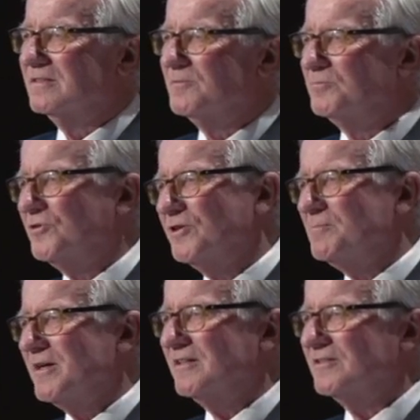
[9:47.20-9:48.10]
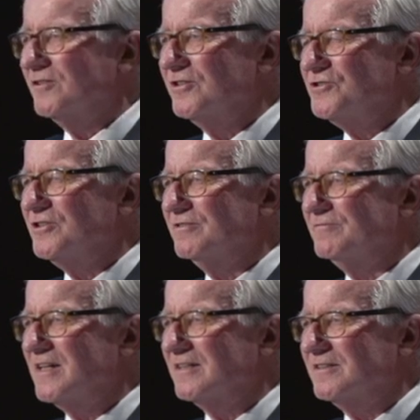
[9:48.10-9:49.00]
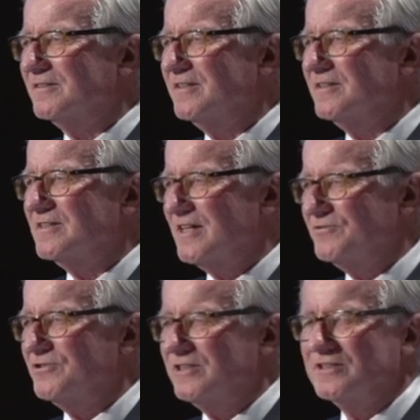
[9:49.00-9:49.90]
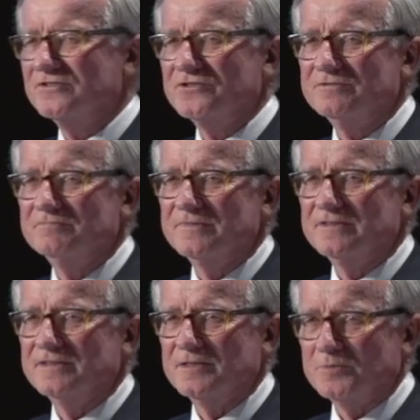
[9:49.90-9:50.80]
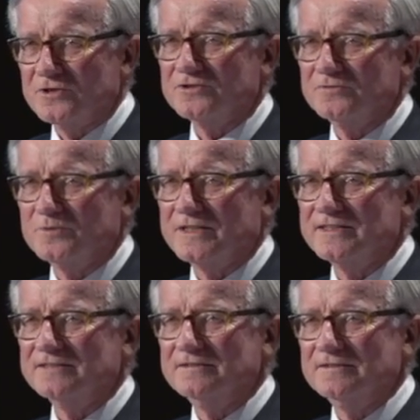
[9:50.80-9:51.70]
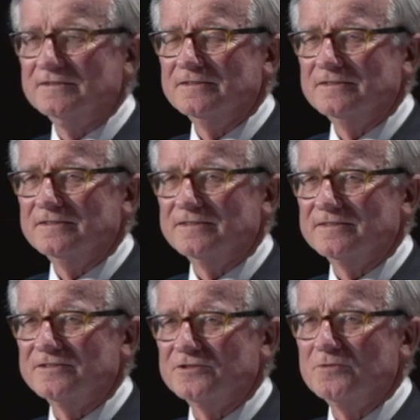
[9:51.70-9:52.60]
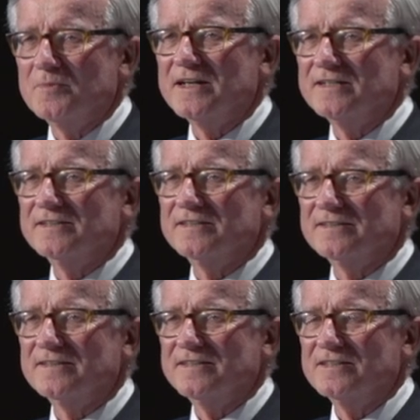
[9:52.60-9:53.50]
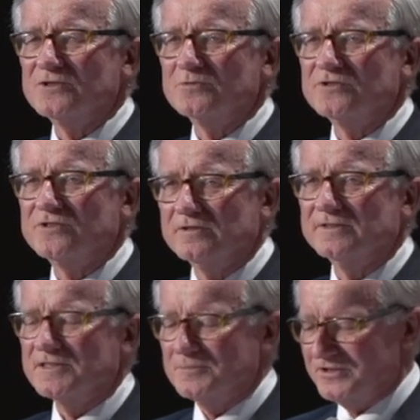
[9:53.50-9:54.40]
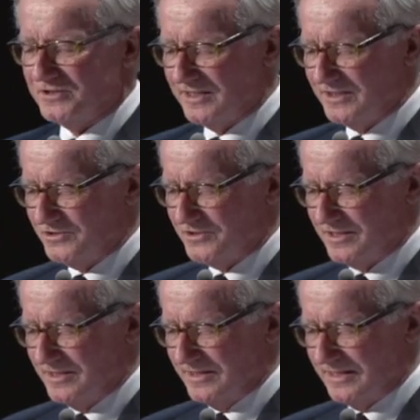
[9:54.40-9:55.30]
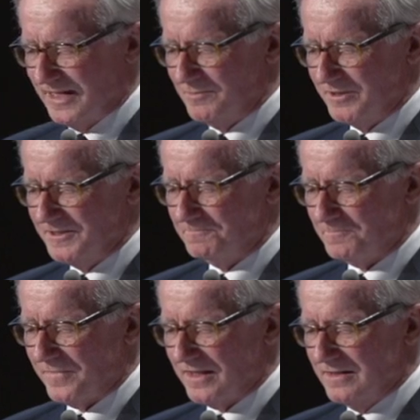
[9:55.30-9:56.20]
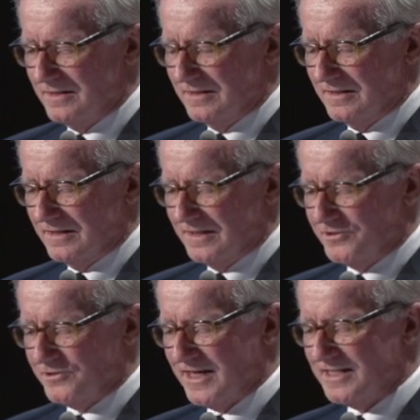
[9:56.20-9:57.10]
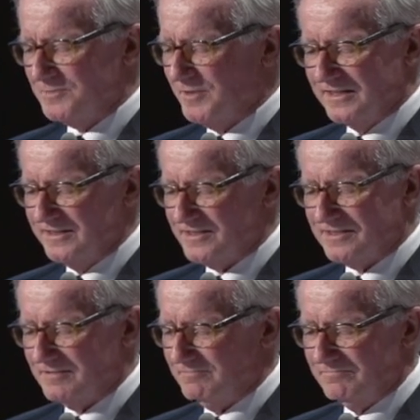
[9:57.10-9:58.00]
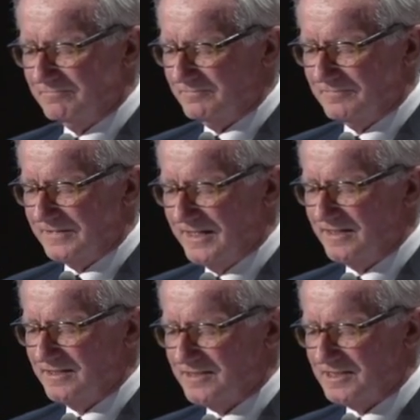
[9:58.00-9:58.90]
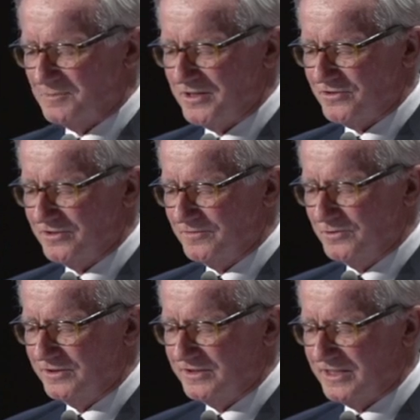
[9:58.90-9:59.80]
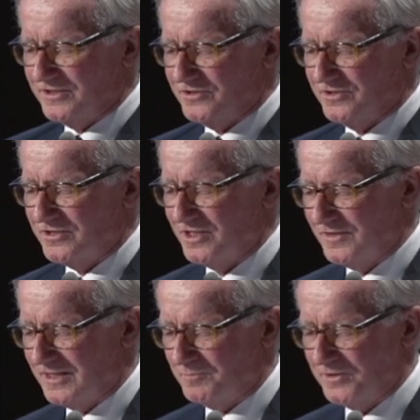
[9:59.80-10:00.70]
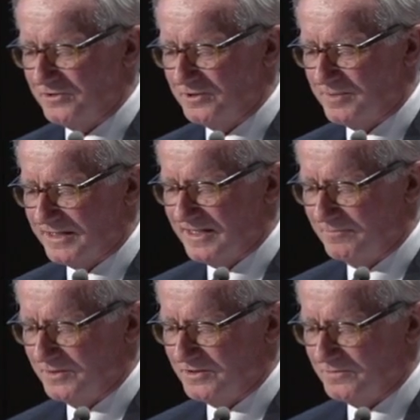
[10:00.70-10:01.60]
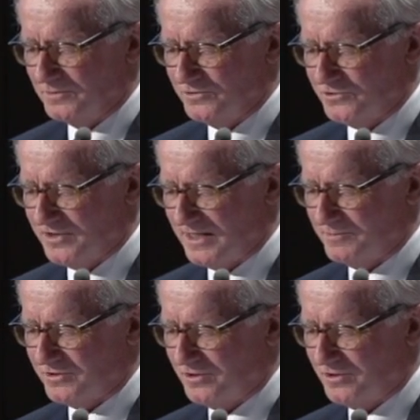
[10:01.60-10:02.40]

The point about acknowledging the fact that things have changed in a positive way is that it's a reminder that the things which still need to be changed can be. And you could add to my list endless expressions of good intentions over that period by governments of all stripes,